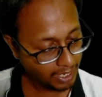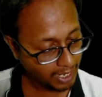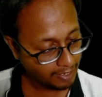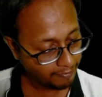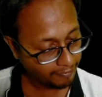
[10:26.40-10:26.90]

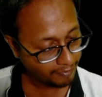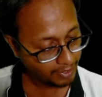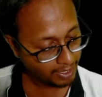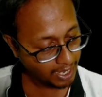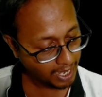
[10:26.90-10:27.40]
half
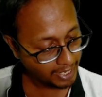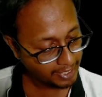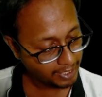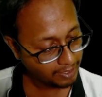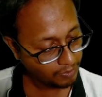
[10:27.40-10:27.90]

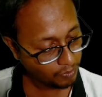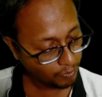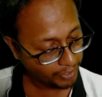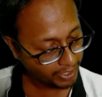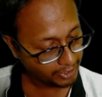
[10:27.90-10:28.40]
I
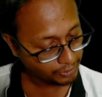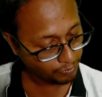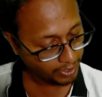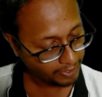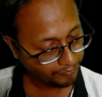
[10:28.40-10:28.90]
omega
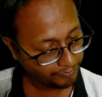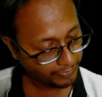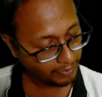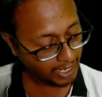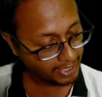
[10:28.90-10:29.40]
square.
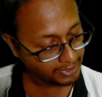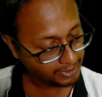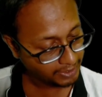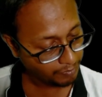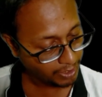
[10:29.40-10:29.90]
I
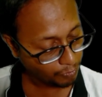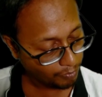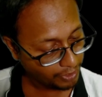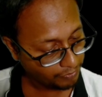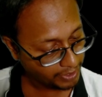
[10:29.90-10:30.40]
is nothing but
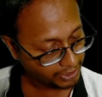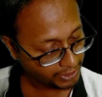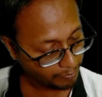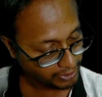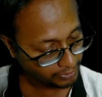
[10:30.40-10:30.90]
moment of
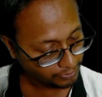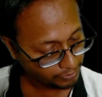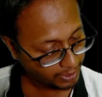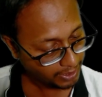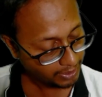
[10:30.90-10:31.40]
inertia passing
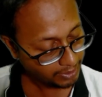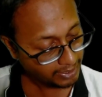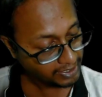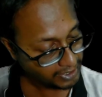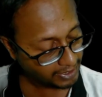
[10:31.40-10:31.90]
through
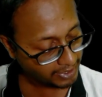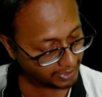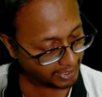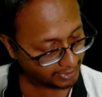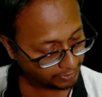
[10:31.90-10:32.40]

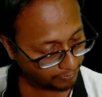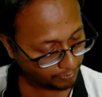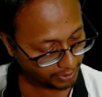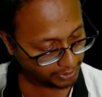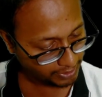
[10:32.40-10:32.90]
instantaneous axis
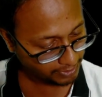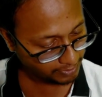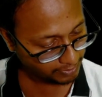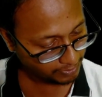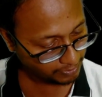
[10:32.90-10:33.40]
of rotation.
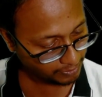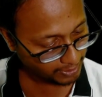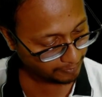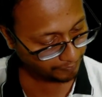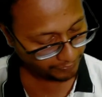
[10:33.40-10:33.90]

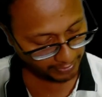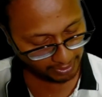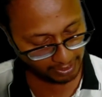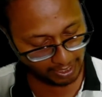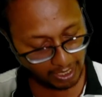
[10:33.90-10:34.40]
Okay,
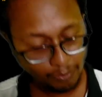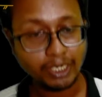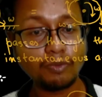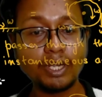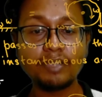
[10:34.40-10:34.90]

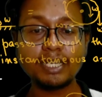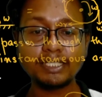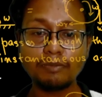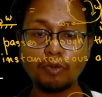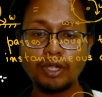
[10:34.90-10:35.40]
out here, whenever
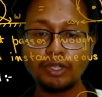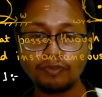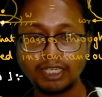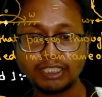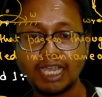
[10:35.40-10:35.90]
I say
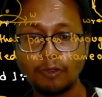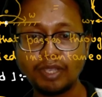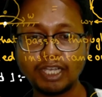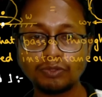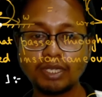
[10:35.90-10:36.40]
moment of inertia, I
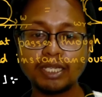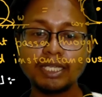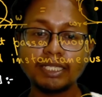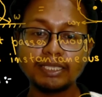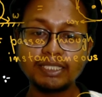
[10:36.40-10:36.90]
omega square,
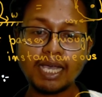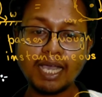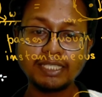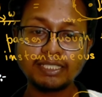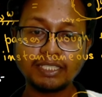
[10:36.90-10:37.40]
this
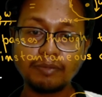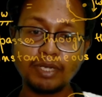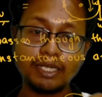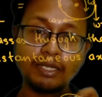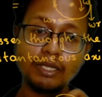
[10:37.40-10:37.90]
I is
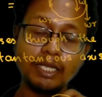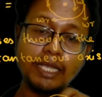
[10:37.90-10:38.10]
nothing but